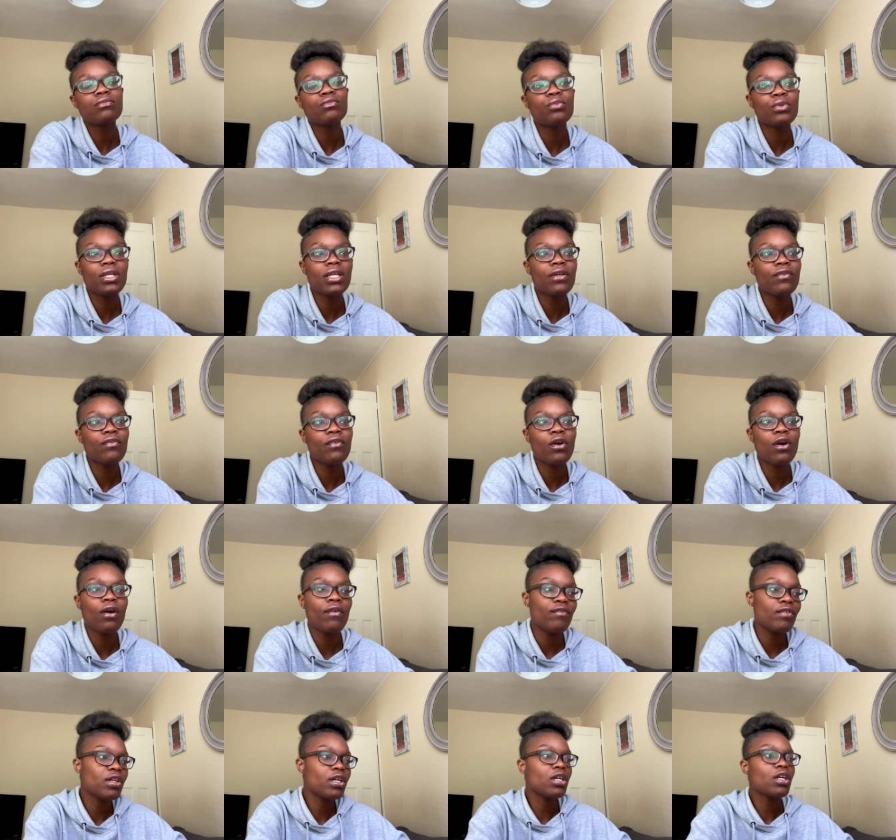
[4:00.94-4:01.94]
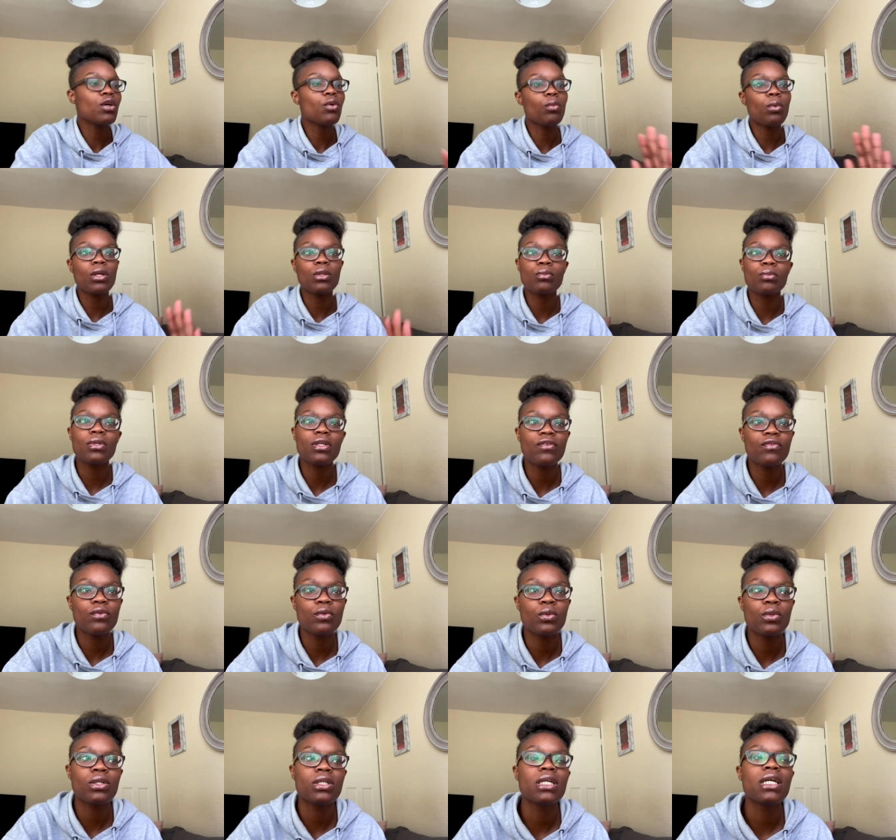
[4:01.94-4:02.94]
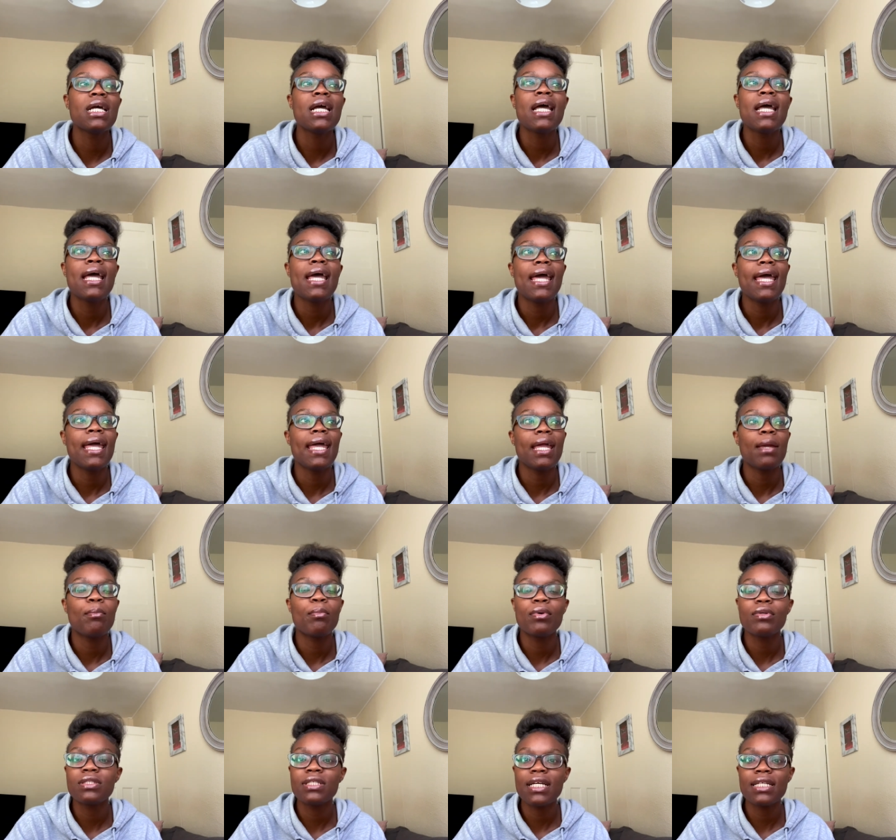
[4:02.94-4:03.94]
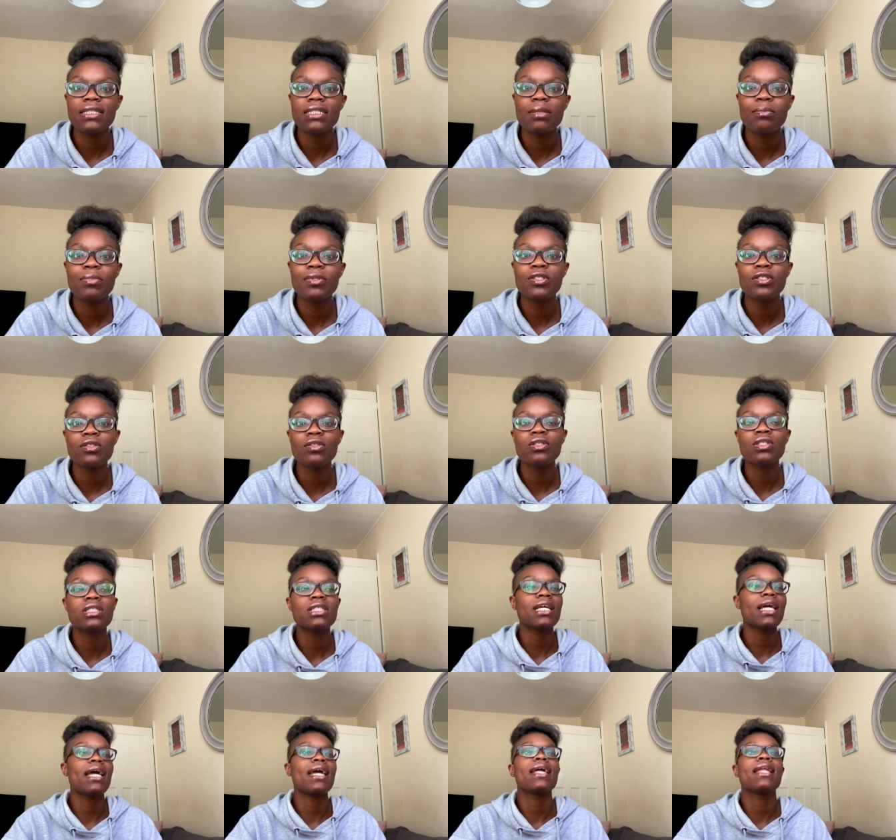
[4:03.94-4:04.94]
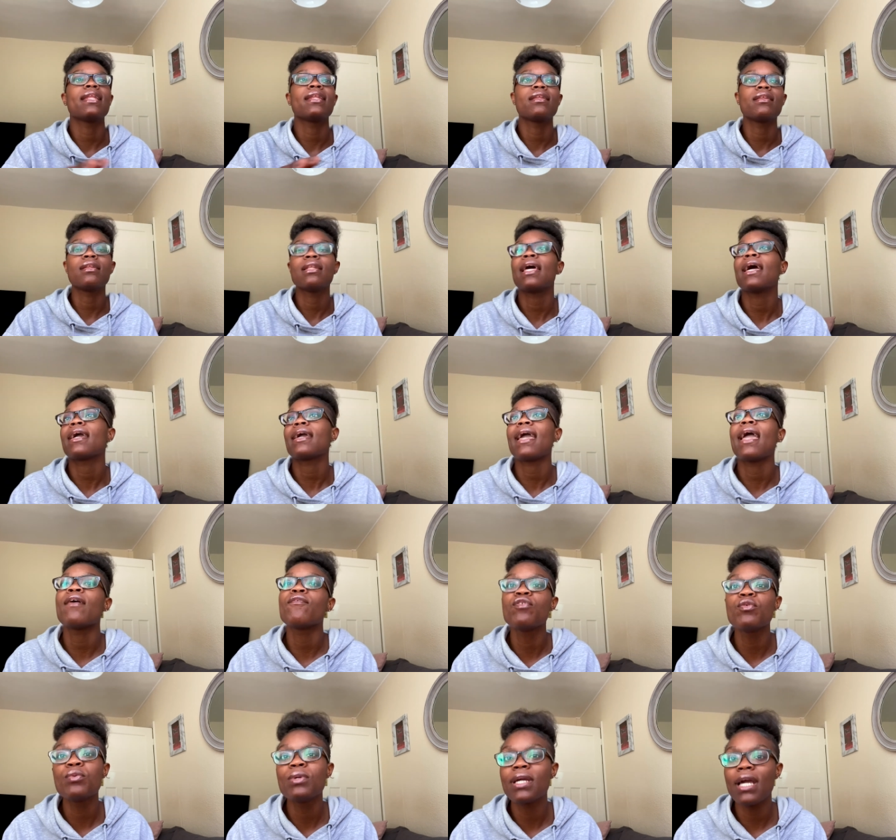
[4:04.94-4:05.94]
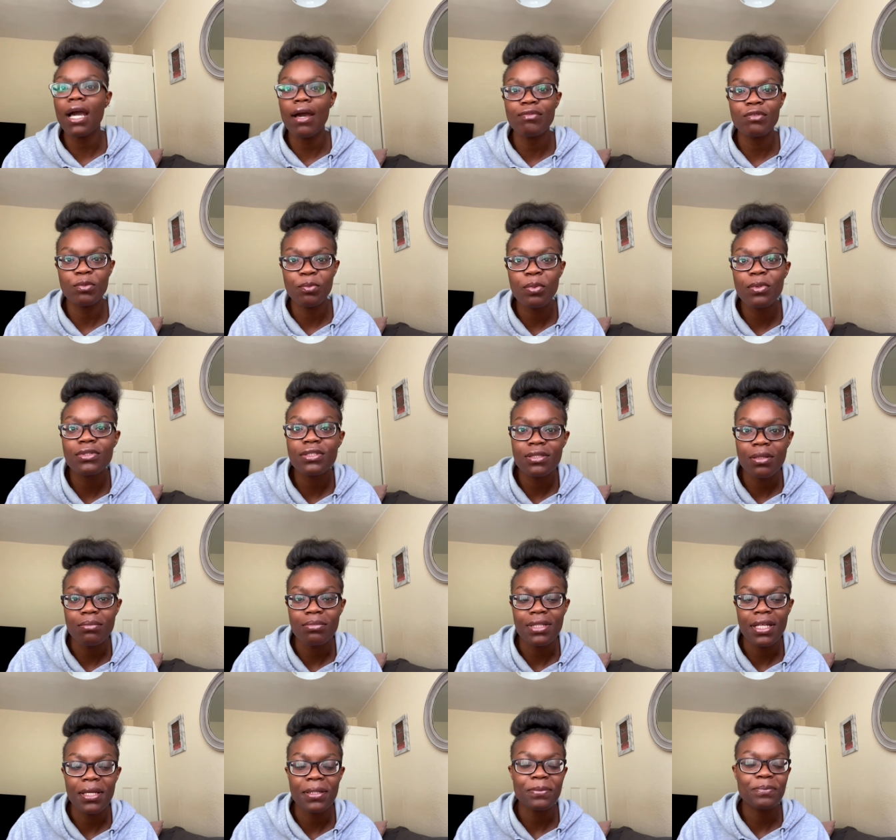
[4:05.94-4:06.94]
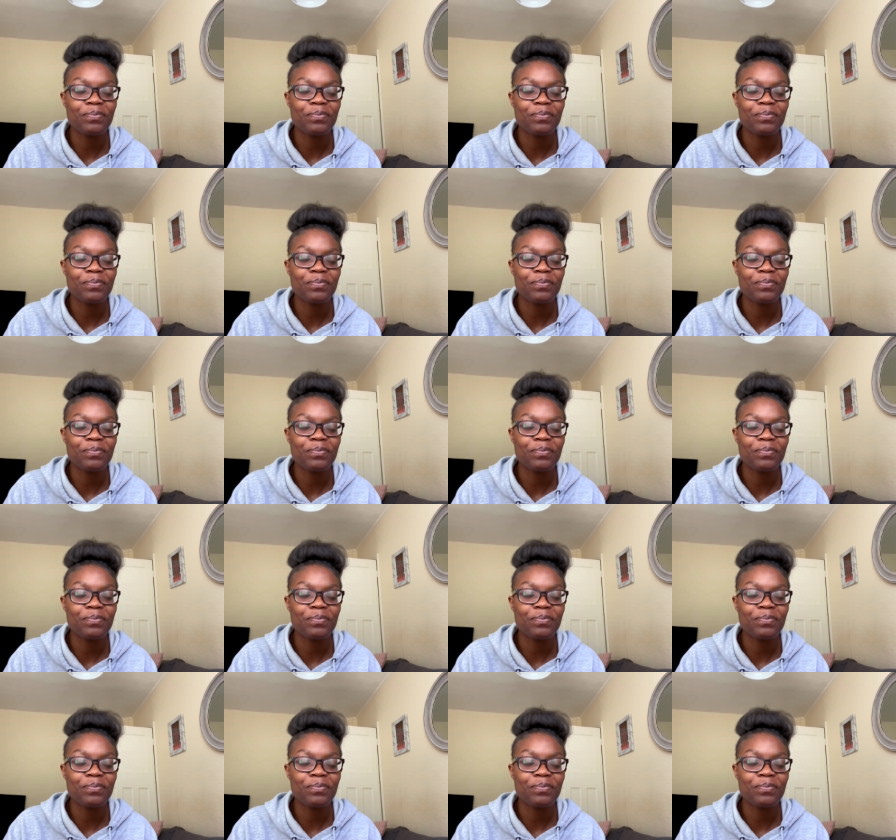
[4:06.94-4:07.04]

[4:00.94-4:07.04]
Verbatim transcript: week for a vlog, 1 week for a podcast episode, and, like, every week I have to post something,